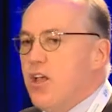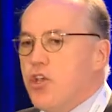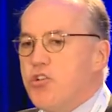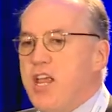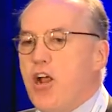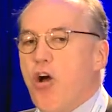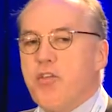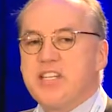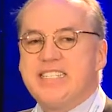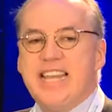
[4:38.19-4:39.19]
You take all
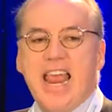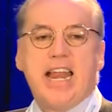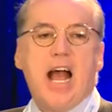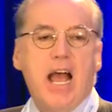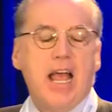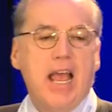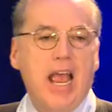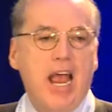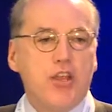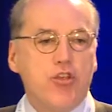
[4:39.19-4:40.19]
this data
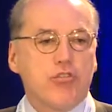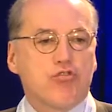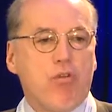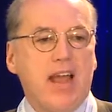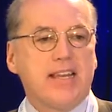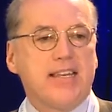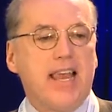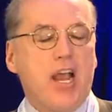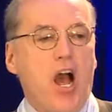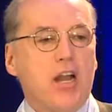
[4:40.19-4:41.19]
and you try to
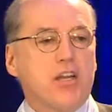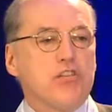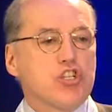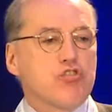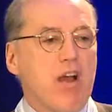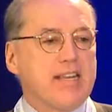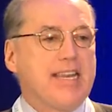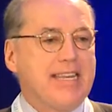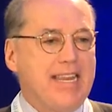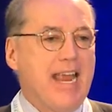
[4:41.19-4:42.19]
take
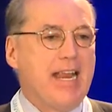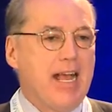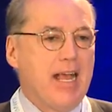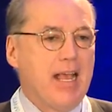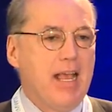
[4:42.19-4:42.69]
unconstructed data